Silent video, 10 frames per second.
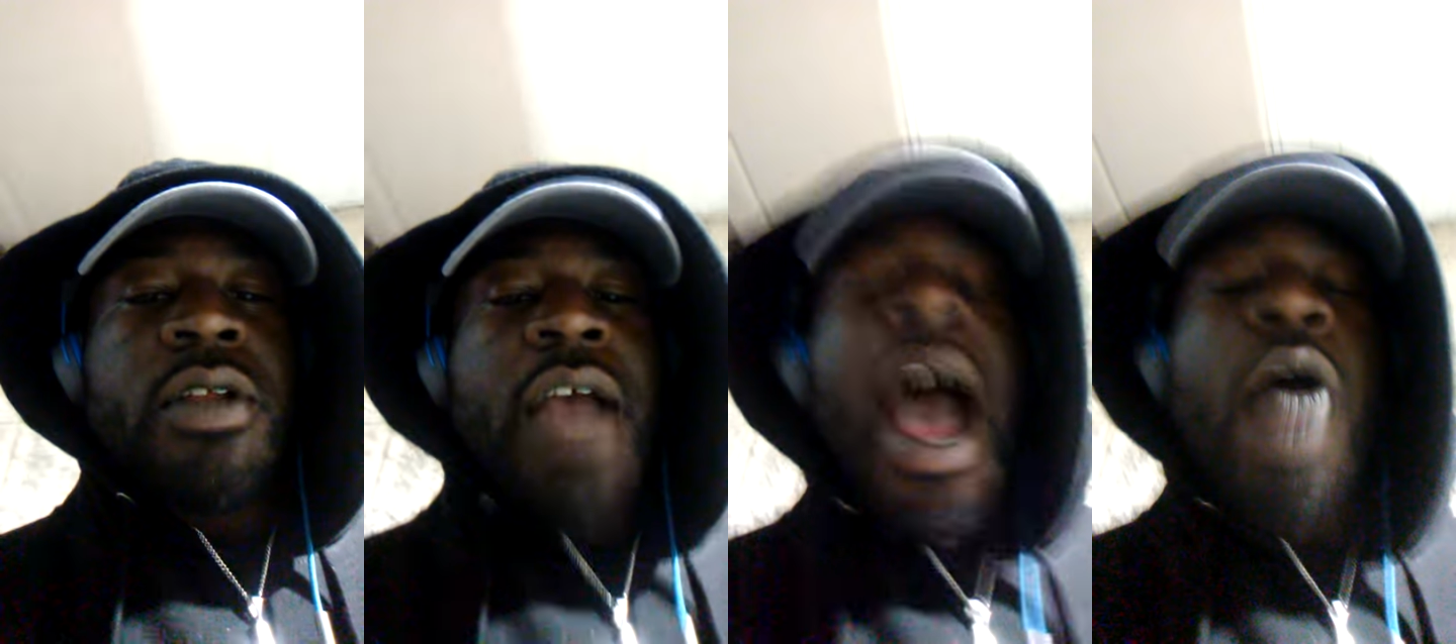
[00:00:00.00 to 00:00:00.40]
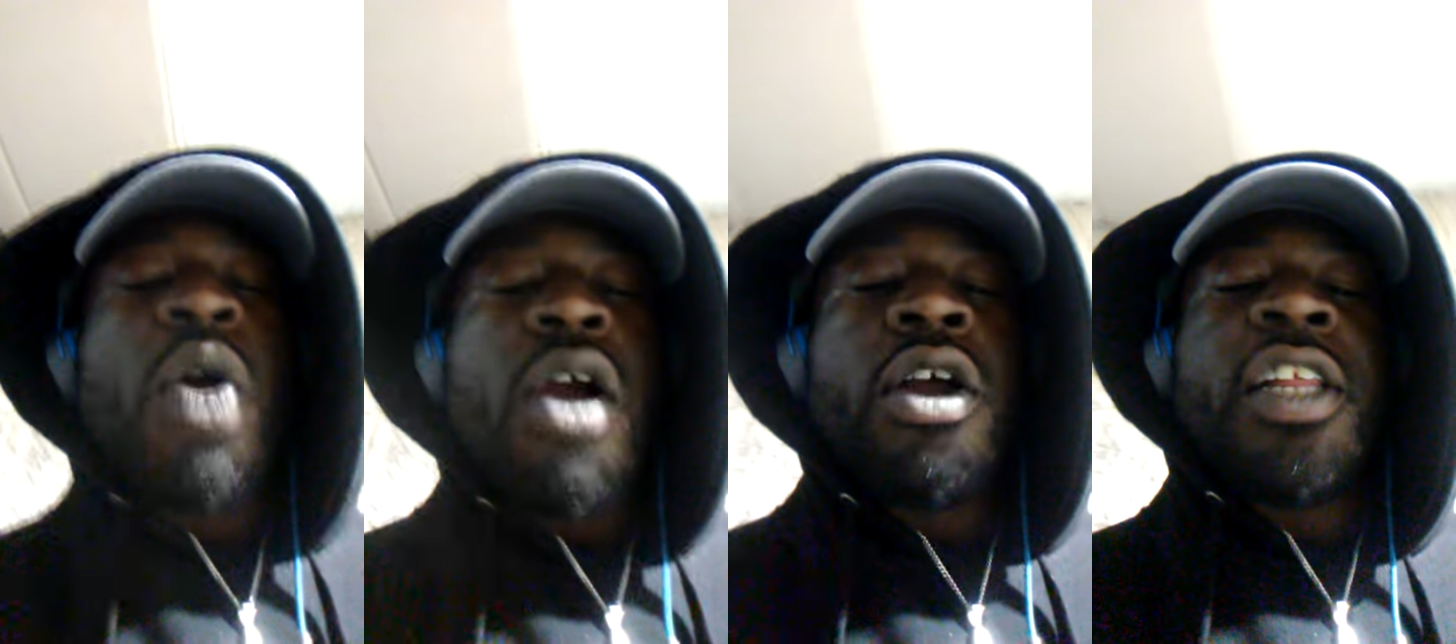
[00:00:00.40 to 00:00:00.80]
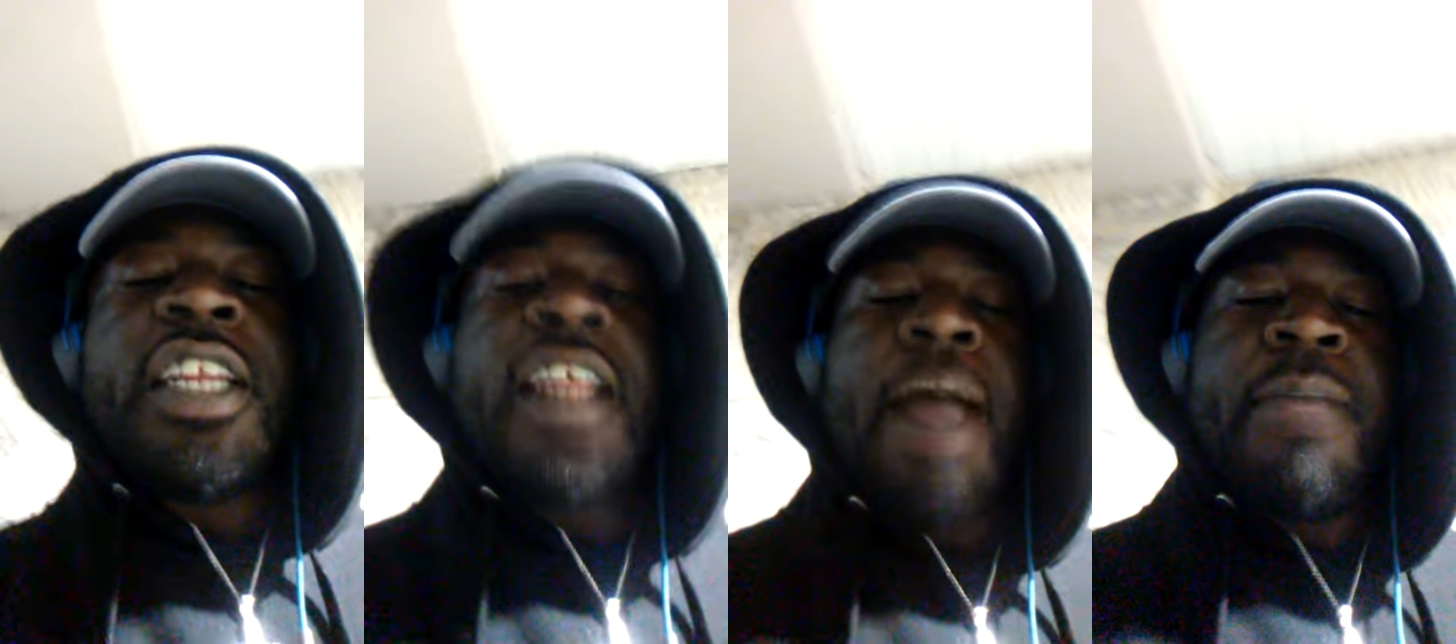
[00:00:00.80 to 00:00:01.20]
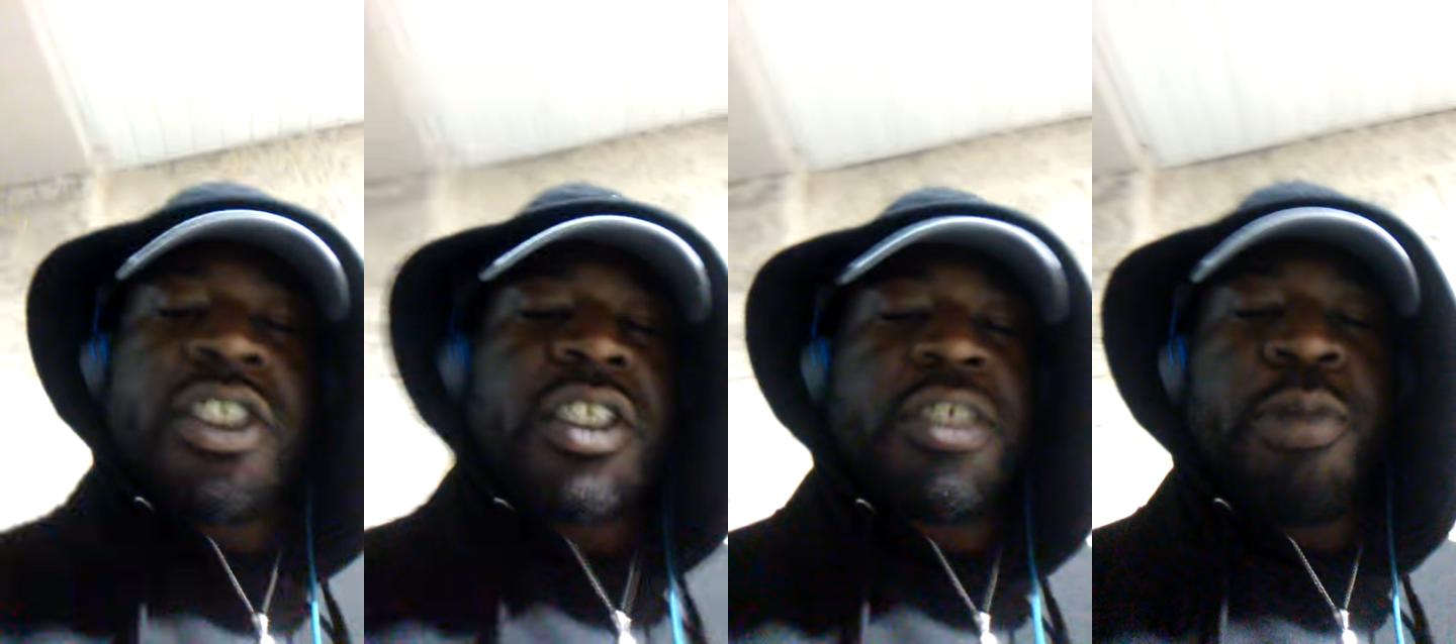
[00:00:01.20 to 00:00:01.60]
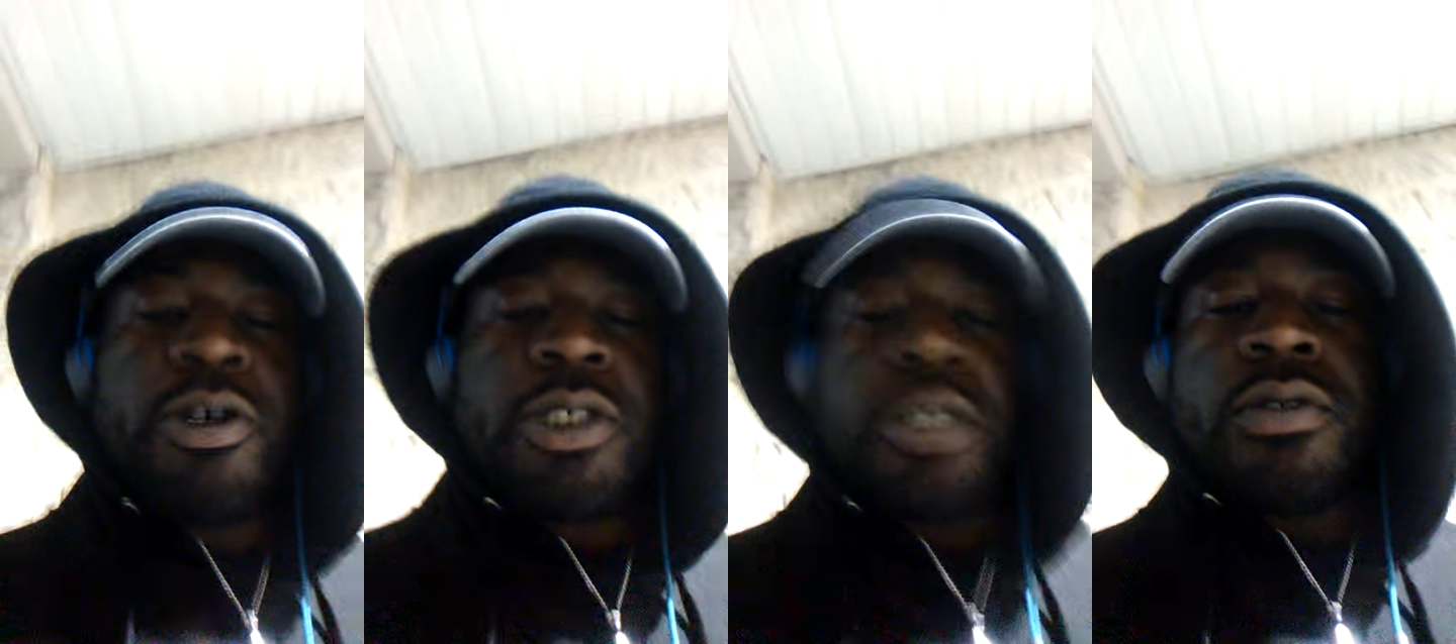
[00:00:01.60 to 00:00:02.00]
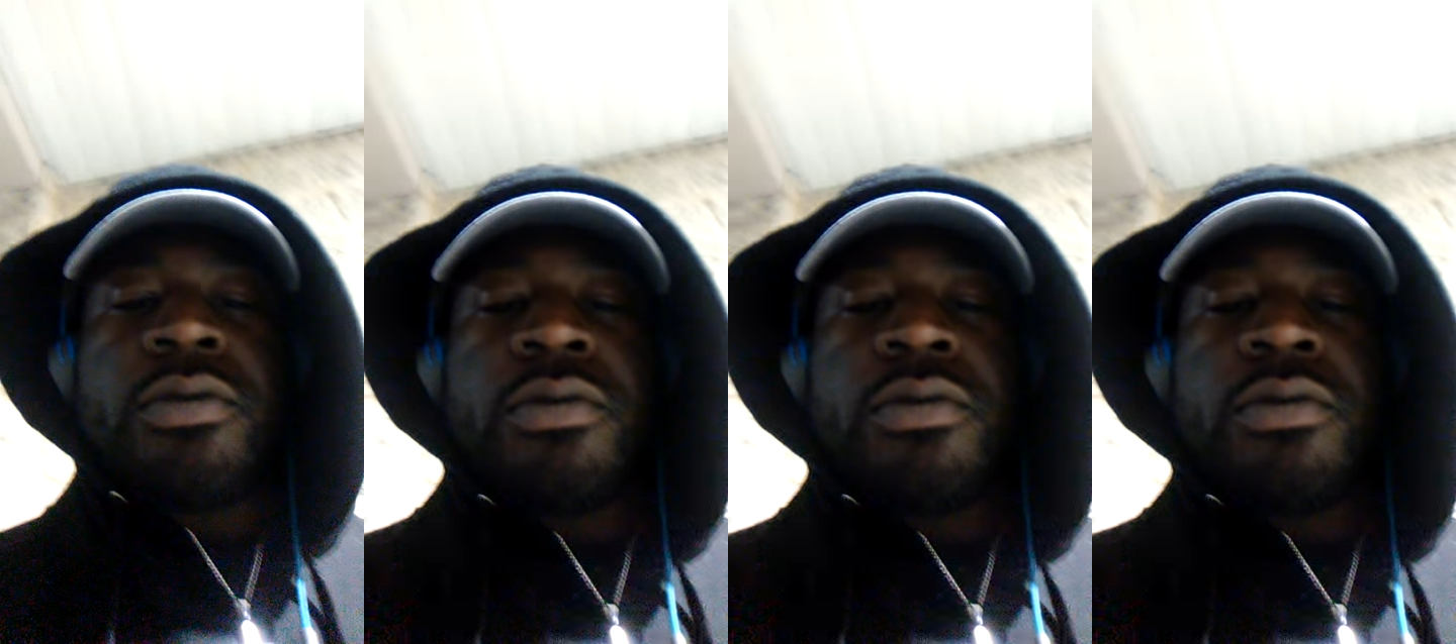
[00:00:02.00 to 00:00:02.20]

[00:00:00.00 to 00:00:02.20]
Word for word: How early did I mention this person?